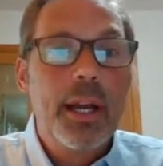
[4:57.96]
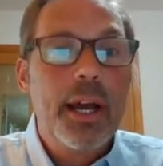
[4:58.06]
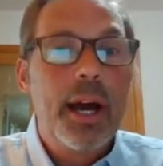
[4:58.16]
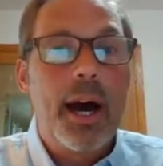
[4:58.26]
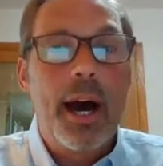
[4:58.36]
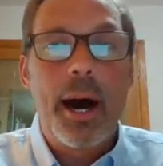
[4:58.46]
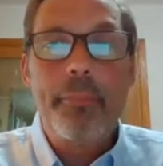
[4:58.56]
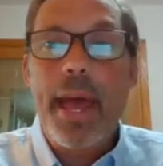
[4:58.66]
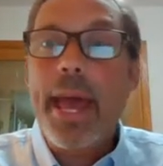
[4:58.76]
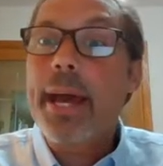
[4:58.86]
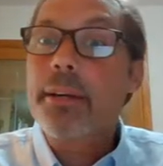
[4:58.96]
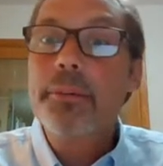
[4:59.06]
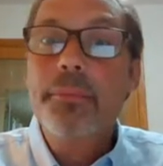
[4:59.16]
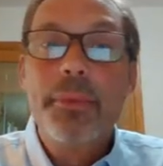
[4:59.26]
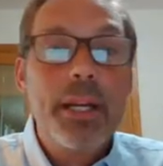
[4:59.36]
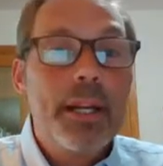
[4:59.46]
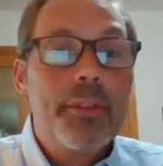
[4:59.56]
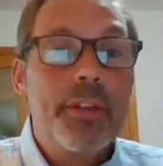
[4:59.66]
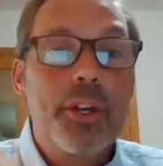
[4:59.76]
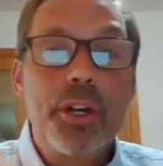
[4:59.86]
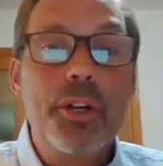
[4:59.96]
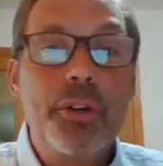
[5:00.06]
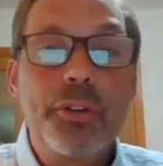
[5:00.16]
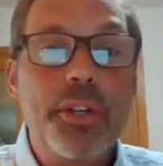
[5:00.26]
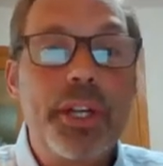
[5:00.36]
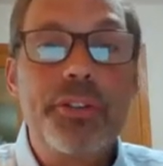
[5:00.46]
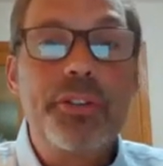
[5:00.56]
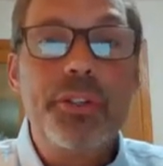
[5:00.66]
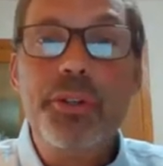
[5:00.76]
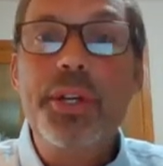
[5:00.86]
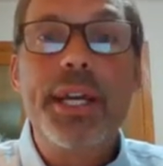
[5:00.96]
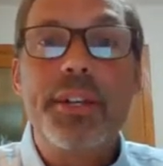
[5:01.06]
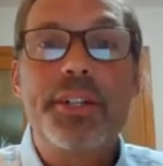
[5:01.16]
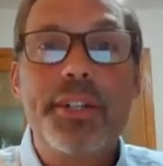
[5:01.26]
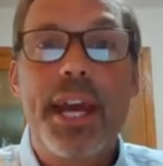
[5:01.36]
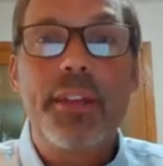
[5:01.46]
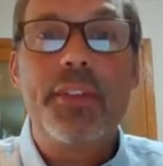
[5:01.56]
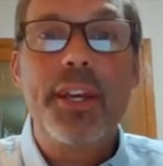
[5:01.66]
And The good news is you get to take these